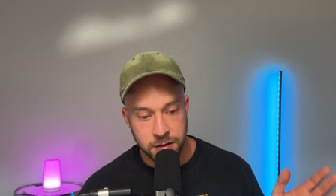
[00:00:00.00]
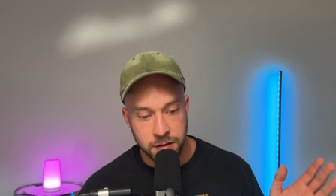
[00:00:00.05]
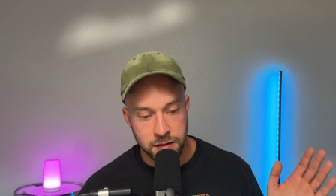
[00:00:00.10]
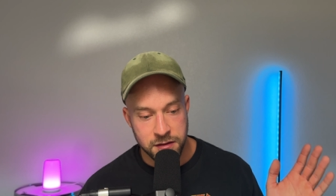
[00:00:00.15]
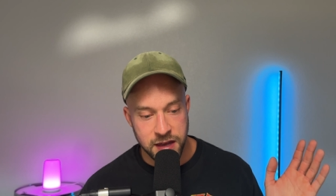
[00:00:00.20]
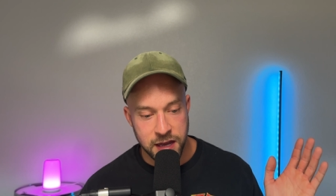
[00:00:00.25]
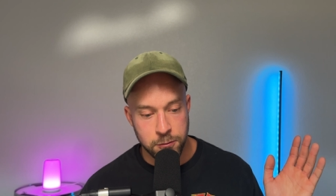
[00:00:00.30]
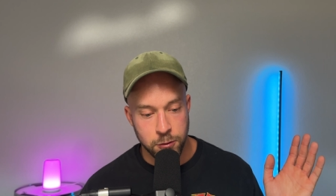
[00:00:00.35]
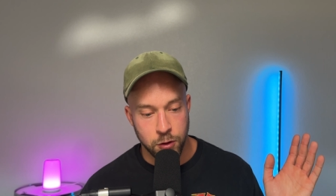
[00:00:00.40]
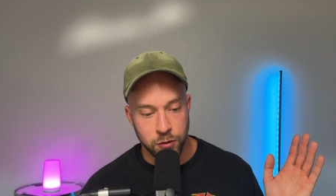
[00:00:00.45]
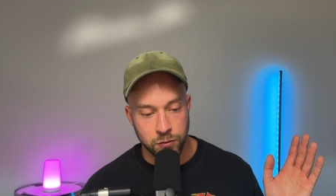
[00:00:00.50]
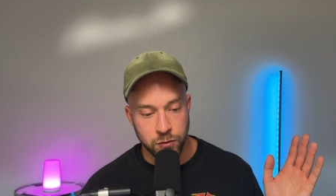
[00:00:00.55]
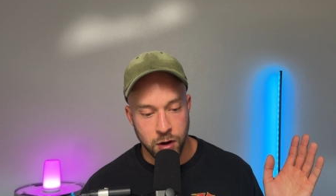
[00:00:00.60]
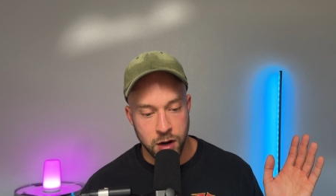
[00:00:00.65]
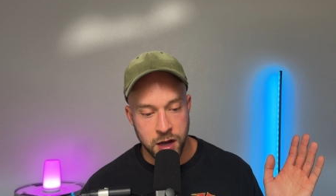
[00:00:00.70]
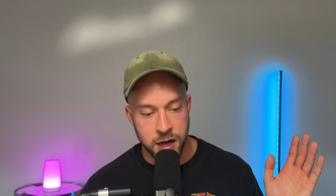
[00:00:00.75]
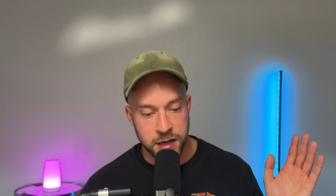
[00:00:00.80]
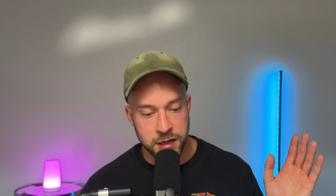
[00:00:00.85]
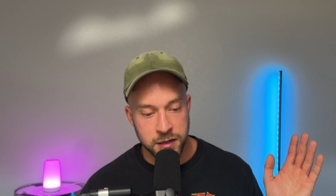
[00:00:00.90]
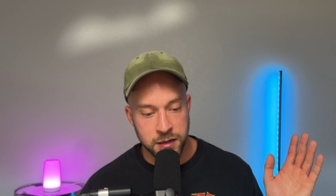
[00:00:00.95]
they will
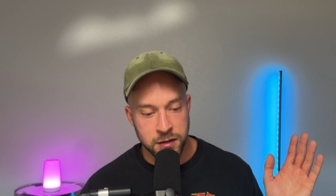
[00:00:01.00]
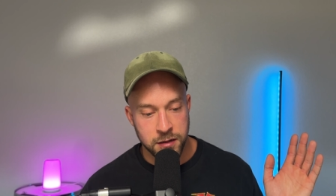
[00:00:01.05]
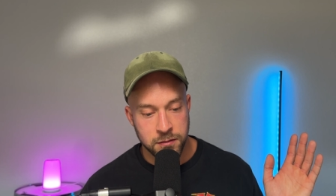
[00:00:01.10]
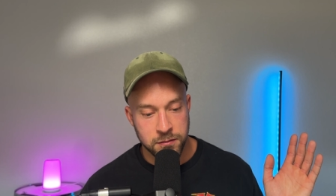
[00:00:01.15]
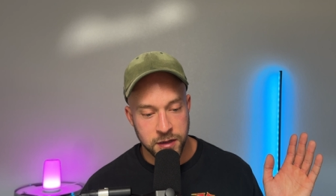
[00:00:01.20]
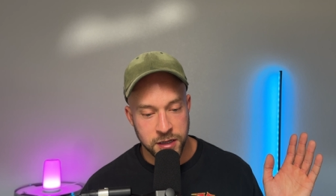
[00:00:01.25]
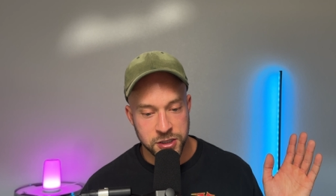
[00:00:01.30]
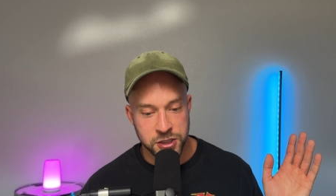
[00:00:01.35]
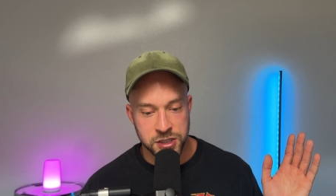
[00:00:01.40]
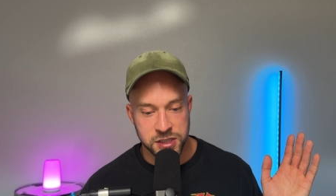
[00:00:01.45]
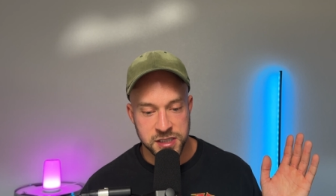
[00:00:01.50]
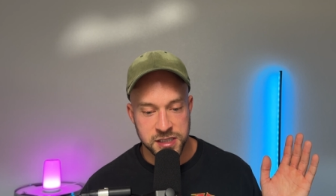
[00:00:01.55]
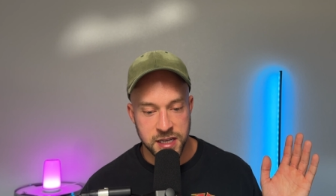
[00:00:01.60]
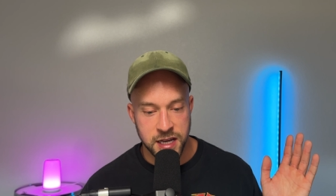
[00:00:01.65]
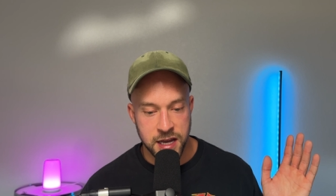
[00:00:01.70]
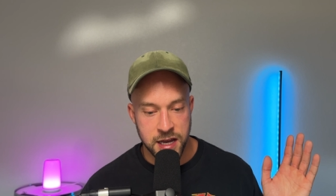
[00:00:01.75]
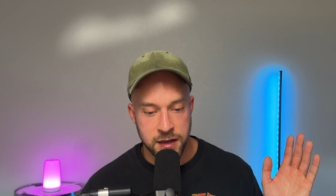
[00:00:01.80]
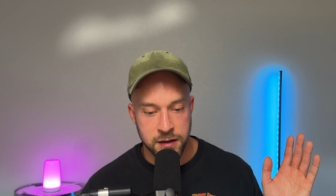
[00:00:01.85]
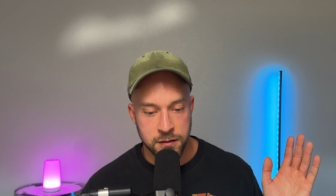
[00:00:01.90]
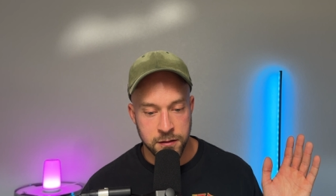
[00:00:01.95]
run, let's just
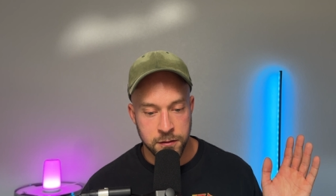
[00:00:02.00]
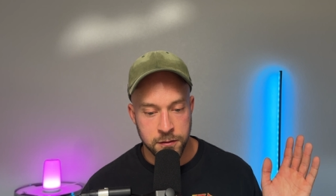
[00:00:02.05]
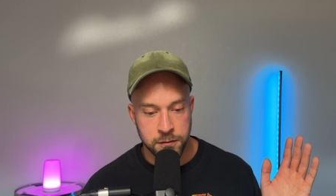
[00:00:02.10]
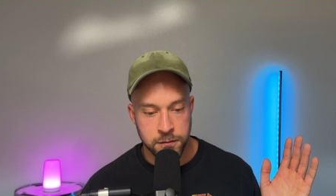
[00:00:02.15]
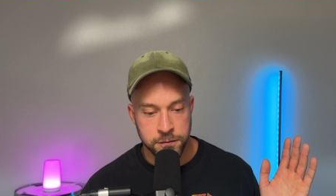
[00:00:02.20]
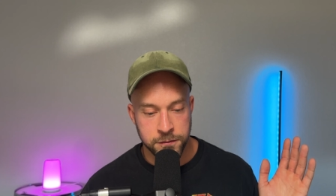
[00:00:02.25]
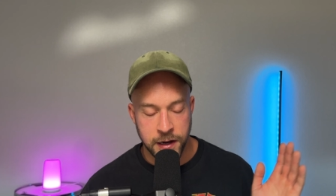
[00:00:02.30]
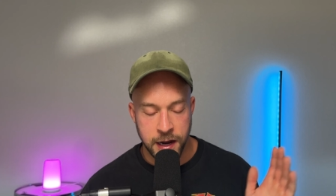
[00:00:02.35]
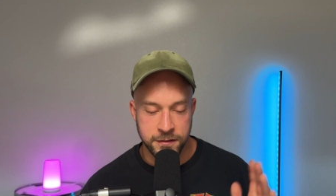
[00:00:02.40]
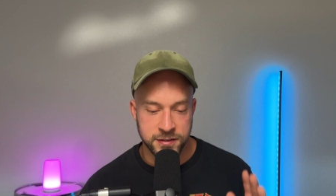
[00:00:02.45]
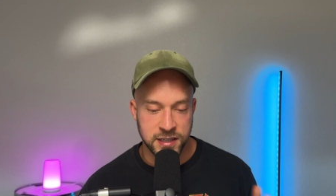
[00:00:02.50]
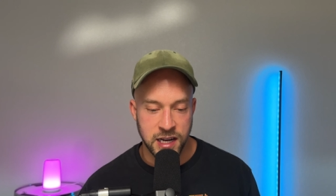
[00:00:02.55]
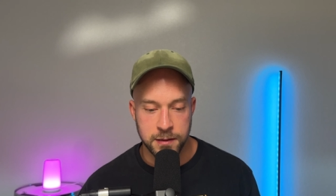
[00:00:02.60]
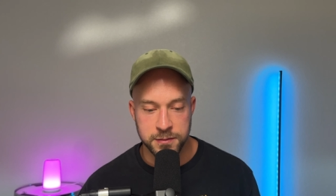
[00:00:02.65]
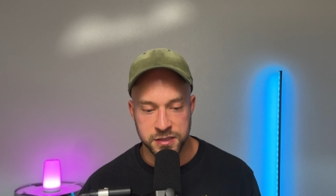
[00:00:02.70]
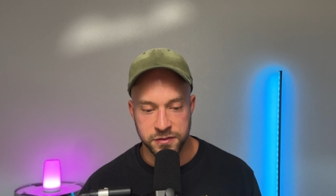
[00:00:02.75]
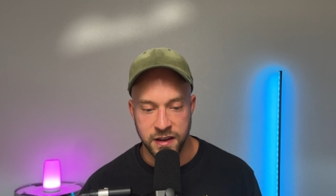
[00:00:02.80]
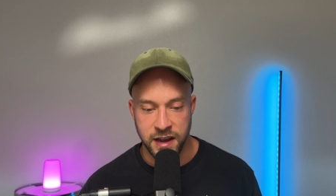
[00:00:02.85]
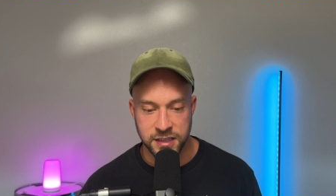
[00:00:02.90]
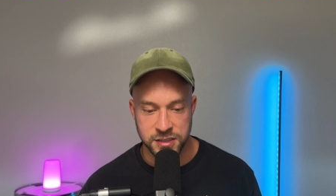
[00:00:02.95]
say, five
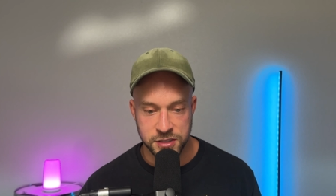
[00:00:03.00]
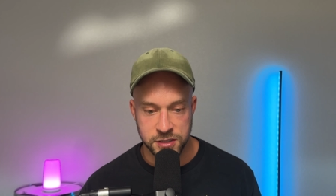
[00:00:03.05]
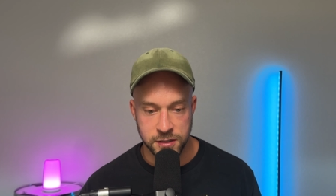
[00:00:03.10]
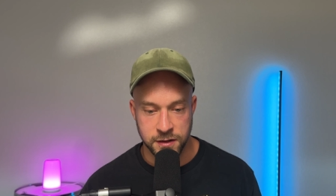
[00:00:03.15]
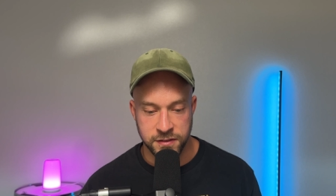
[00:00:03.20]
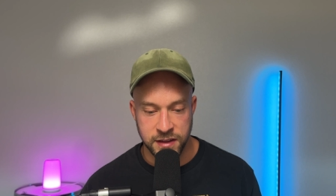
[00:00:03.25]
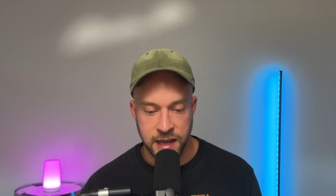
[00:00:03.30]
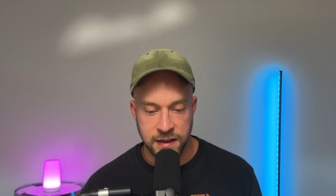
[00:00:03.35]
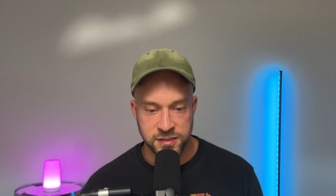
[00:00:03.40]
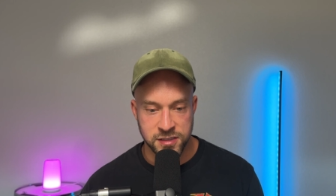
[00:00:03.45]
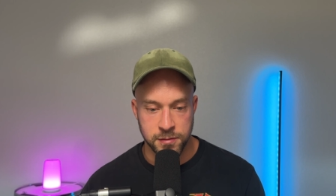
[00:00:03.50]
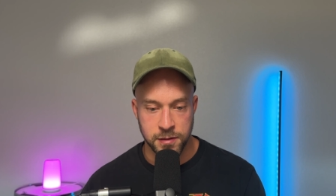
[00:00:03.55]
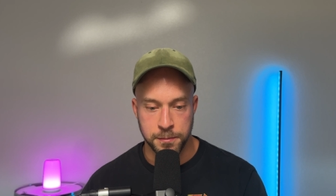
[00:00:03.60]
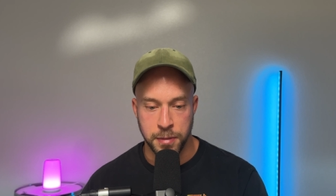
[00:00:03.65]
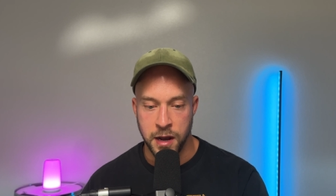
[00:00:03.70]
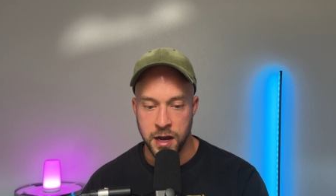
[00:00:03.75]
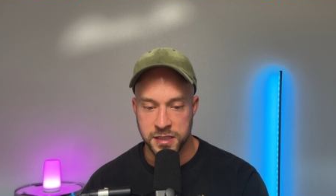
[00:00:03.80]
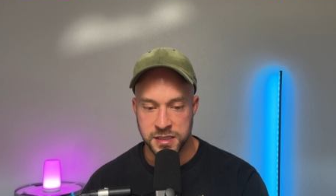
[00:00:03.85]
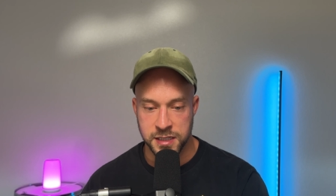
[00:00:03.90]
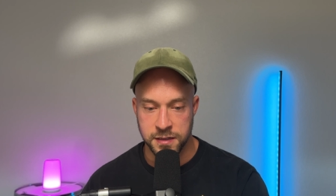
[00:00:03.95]
times faster if they have something
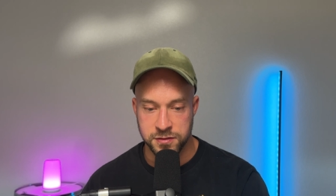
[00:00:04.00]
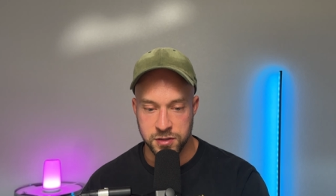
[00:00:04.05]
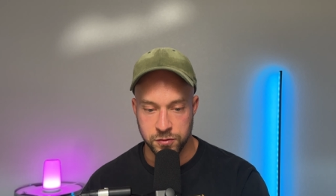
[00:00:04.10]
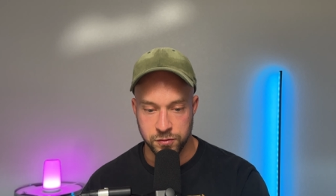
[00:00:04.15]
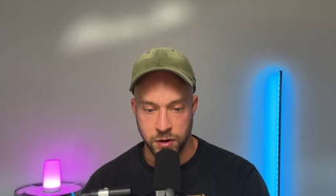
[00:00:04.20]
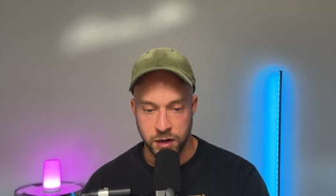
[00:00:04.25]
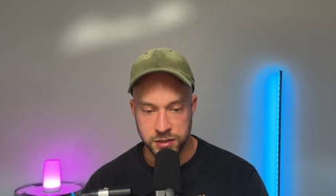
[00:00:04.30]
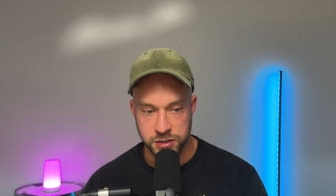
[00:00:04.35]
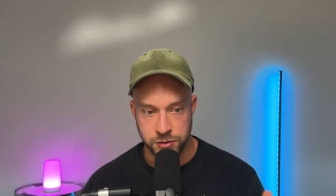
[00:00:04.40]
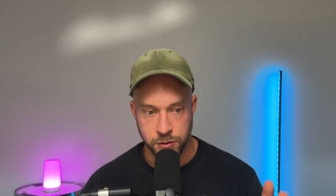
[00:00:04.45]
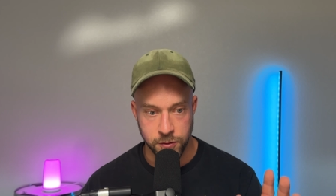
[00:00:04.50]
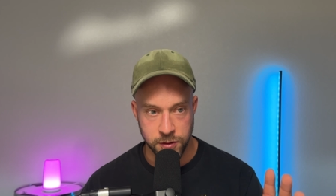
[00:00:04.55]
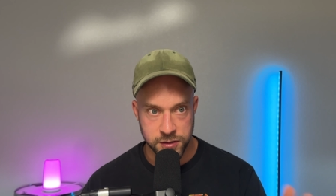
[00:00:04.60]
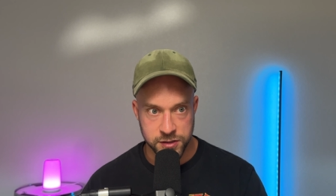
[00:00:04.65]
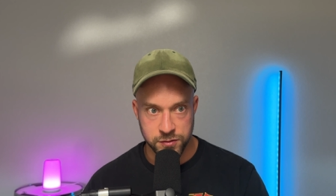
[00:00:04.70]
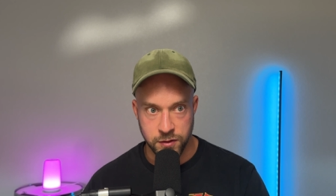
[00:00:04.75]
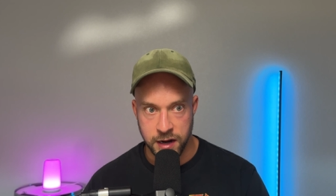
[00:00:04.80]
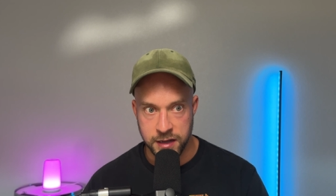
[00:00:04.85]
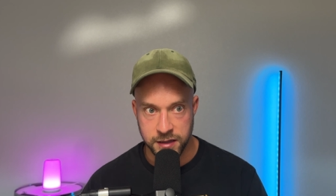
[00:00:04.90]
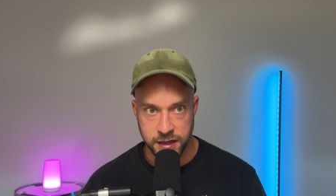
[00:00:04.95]
positive to run towards, right?